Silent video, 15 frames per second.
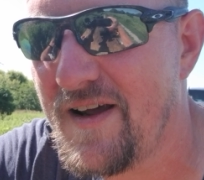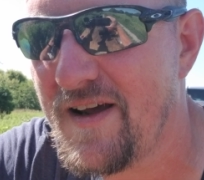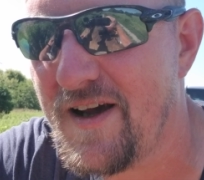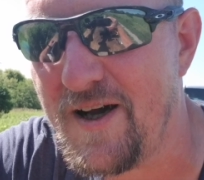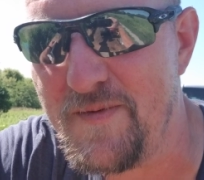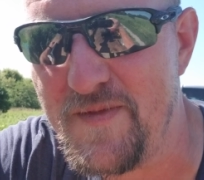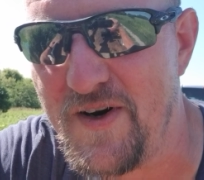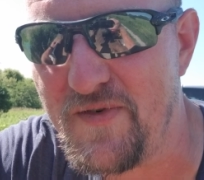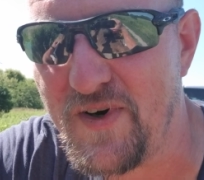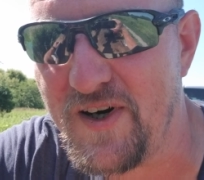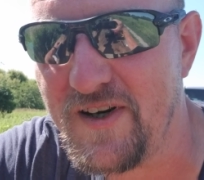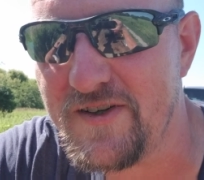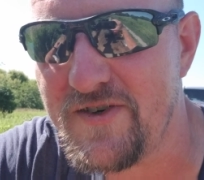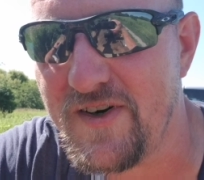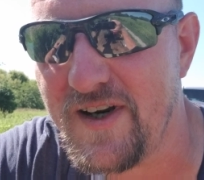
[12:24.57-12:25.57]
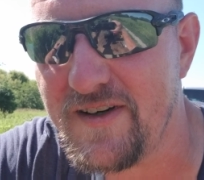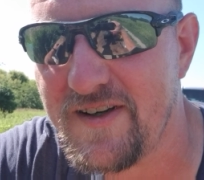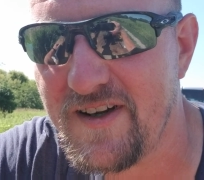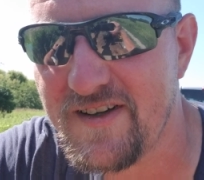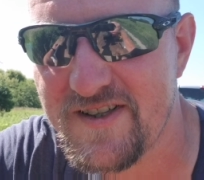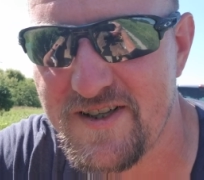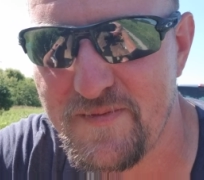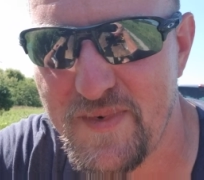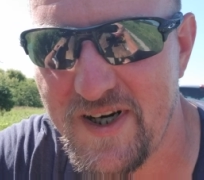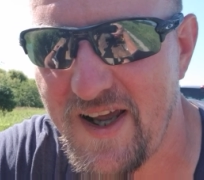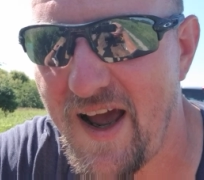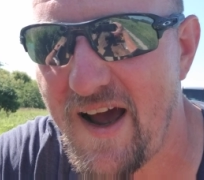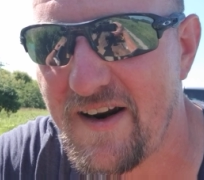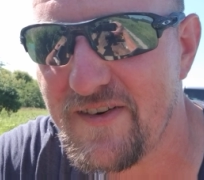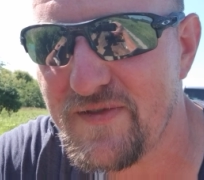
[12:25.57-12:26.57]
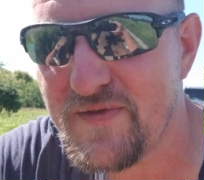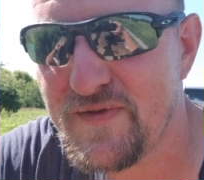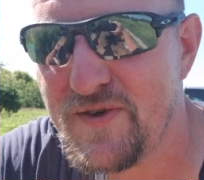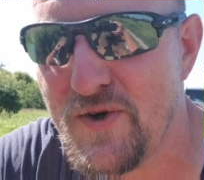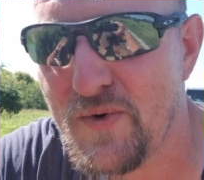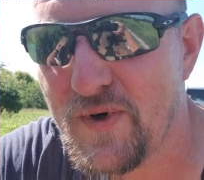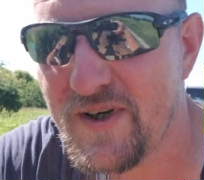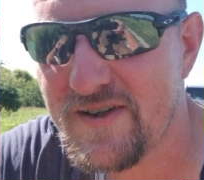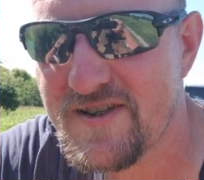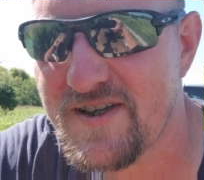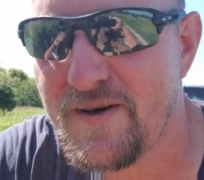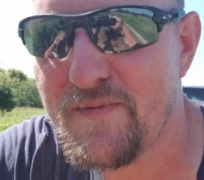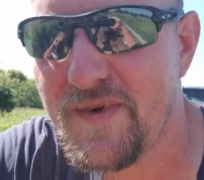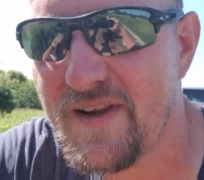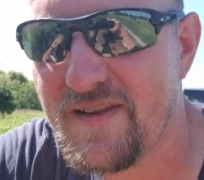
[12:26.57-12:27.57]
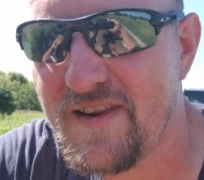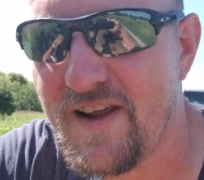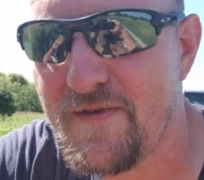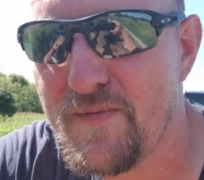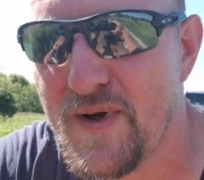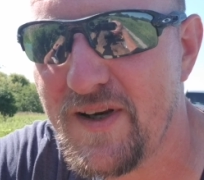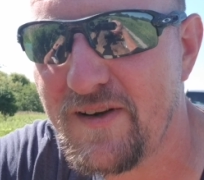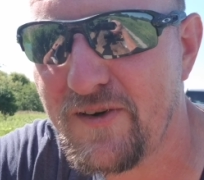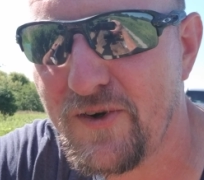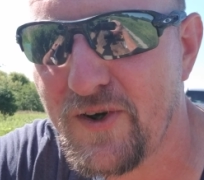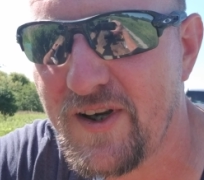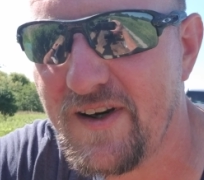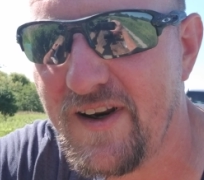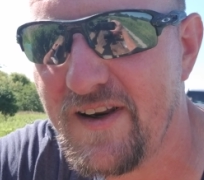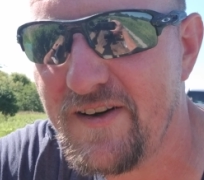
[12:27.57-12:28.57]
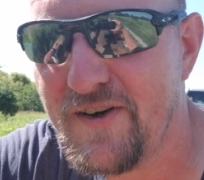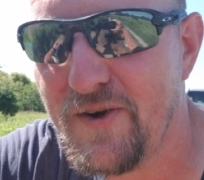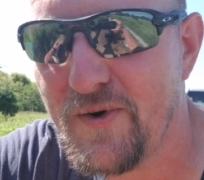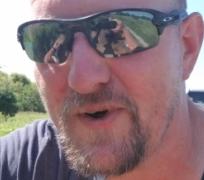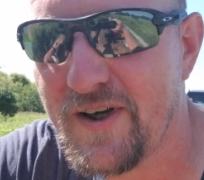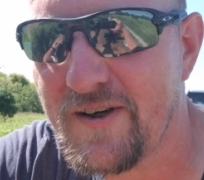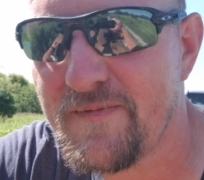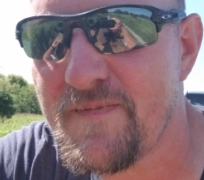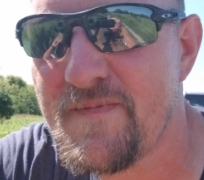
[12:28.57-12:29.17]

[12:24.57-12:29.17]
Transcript: I'm never going to try and talk somebody out of doing something that they've been looking at doing.